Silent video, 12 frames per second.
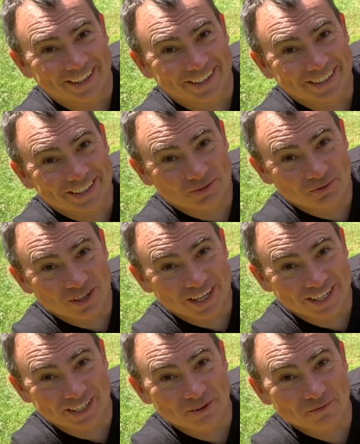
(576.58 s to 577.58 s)
it's
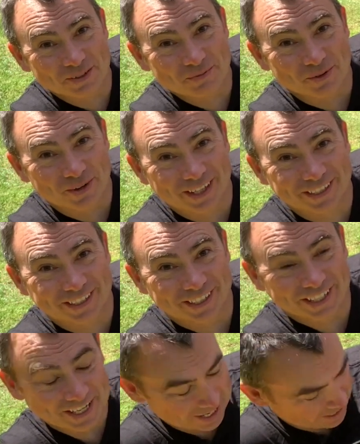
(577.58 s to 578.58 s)
really comfortable
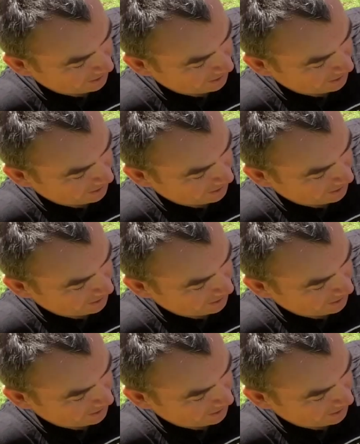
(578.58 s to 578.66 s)
actually.